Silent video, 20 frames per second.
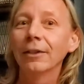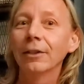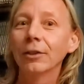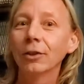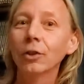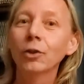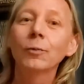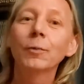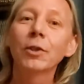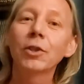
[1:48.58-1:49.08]

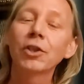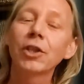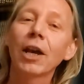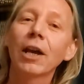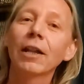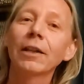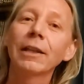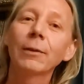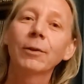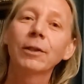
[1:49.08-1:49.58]
knew
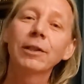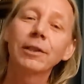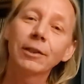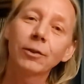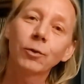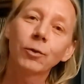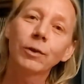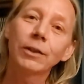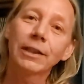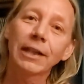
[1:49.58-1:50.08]
Michelle. They went to
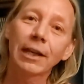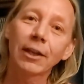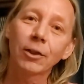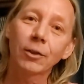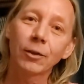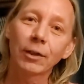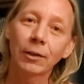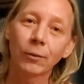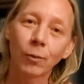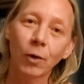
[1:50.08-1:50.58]
school
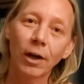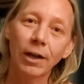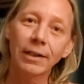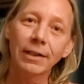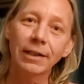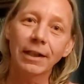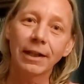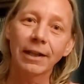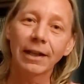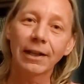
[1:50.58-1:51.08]
together in
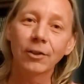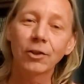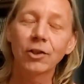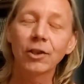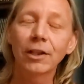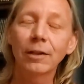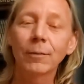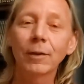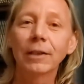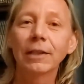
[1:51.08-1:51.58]
Wausau, and
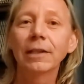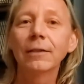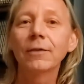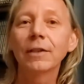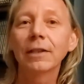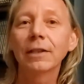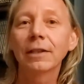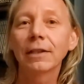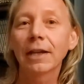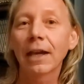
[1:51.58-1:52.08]
she had been
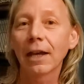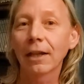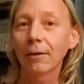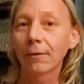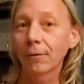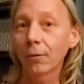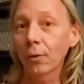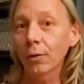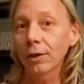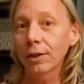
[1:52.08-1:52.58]
living in
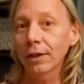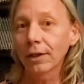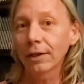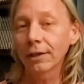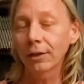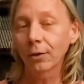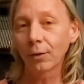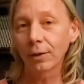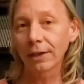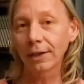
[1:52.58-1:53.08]

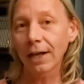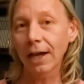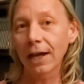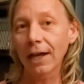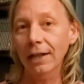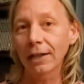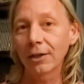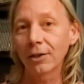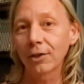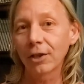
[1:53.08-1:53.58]
California going to
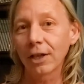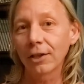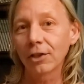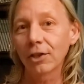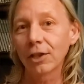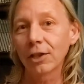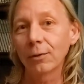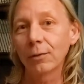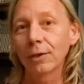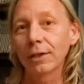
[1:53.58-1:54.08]
college, and
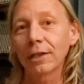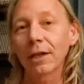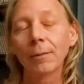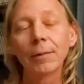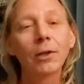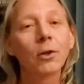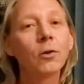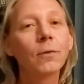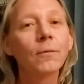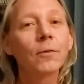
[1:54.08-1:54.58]
she was
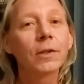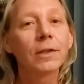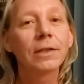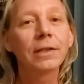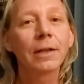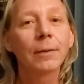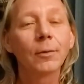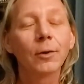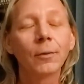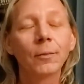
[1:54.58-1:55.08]
coming home for the
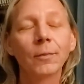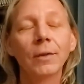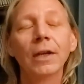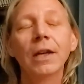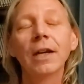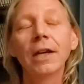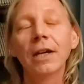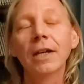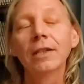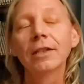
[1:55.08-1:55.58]
summer.
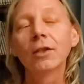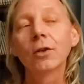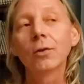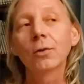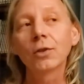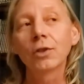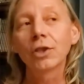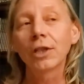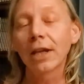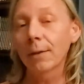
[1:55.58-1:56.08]
So
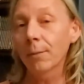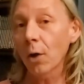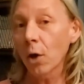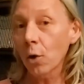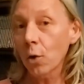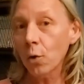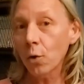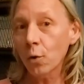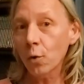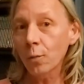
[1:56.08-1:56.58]
she came
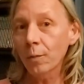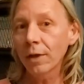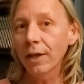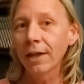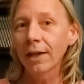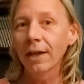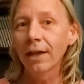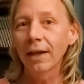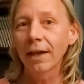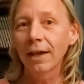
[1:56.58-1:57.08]
home,
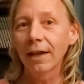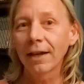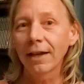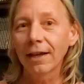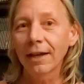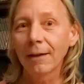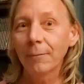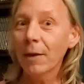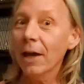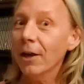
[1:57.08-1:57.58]

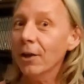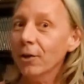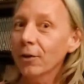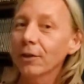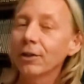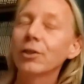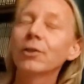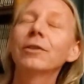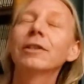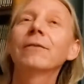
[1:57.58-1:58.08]
and I met her,
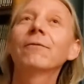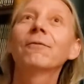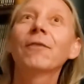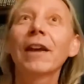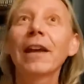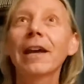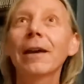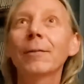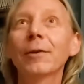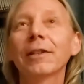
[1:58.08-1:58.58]
and she was
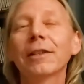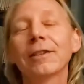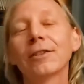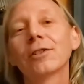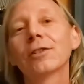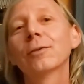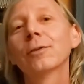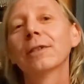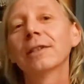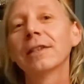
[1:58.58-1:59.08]
fabulous.
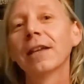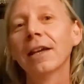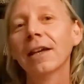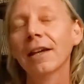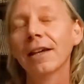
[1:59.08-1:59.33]
She was